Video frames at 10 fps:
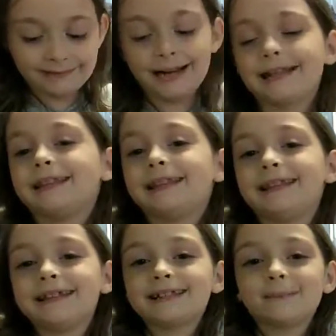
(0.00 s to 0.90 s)
You have to
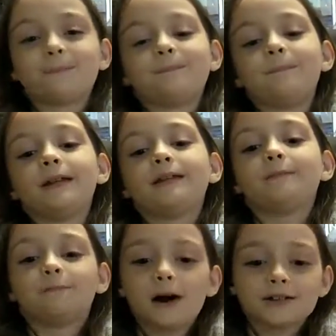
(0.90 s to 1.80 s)
delete some big
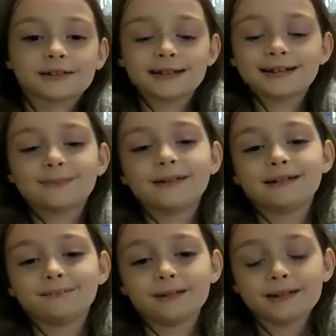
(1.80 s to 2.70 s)
parts. So this
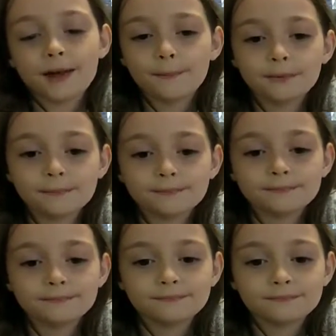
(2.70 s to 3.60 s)
is the American
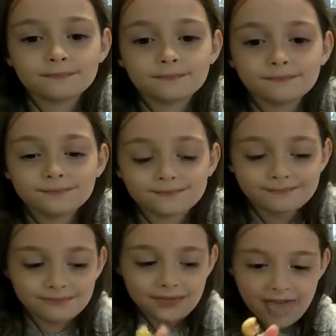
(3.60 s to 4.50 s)
Girl Kit
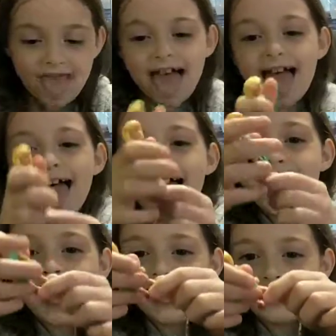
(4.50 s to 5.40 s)

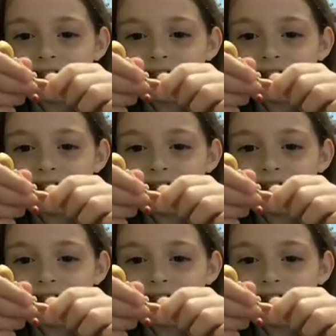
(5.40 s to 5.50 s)
Scooter.